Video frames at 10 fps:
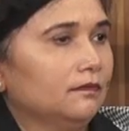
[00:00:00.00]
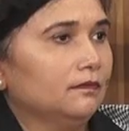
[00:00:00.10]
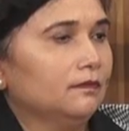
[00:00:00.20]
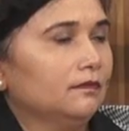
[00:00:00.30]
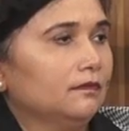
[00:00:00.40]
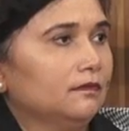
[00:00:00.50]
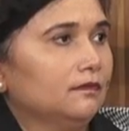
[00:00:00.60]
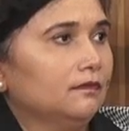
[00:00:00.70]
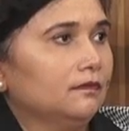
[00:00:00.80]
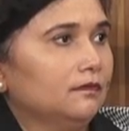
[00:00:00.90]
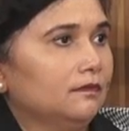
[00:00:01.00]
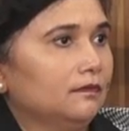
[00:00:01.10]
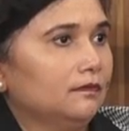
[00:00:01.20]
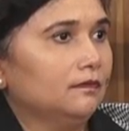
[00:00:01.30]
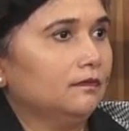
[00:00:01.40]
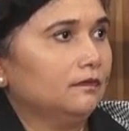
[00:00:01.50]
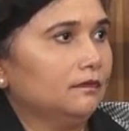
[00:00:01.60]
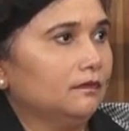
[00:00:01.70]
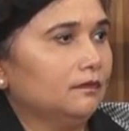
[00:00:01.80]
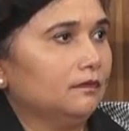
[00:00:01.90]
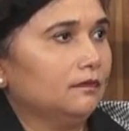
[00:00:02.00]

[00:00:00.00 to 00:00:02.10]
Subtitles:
This person isn't speaking.